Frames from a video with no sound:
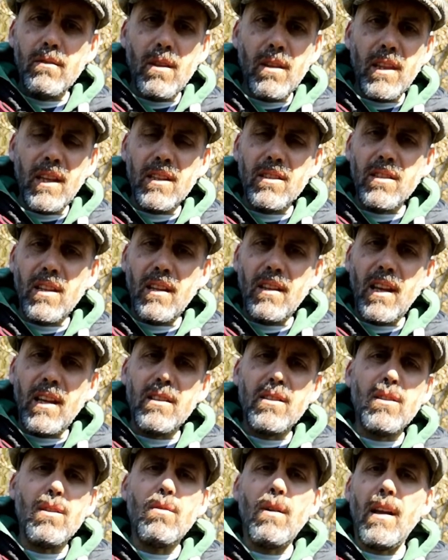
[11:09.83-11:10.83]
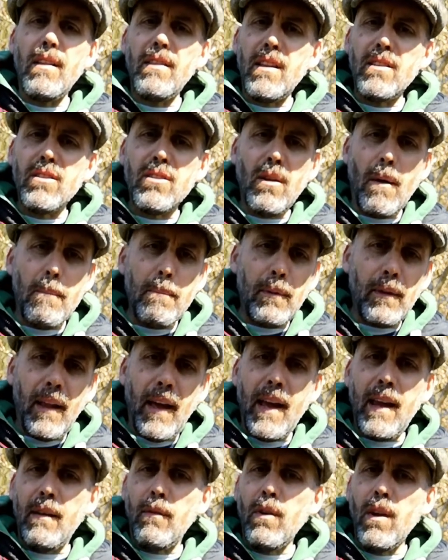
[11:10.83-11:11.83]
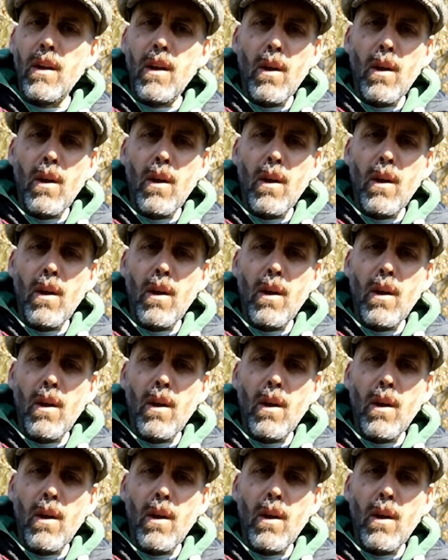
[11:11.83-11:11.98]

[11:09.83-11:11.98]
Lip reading: things that they do, and then start playing